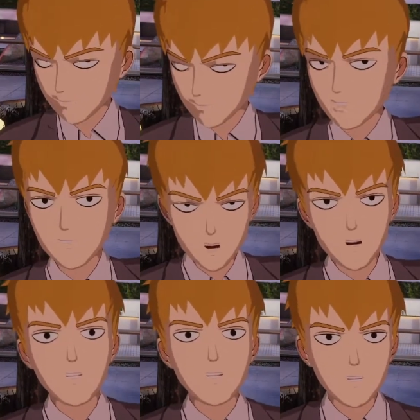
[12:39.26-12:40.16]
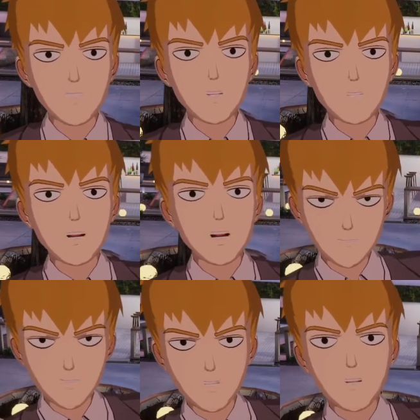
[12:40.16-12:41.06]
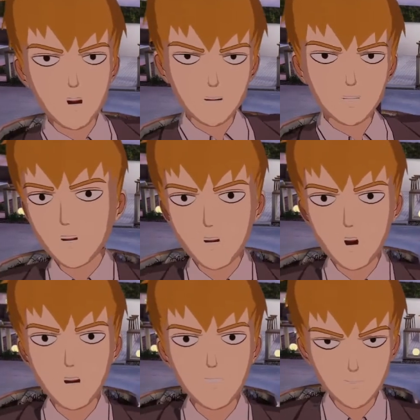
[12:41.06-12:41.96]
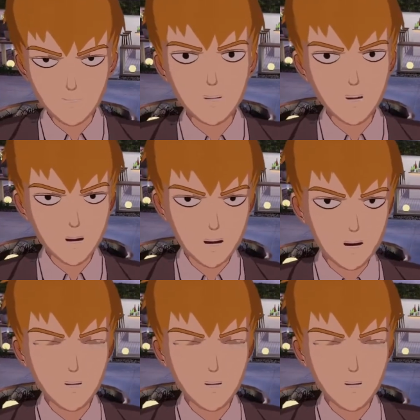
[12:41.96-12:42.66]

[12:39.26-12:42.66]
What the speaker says: Wall Street Bets to kind of show you what people are actually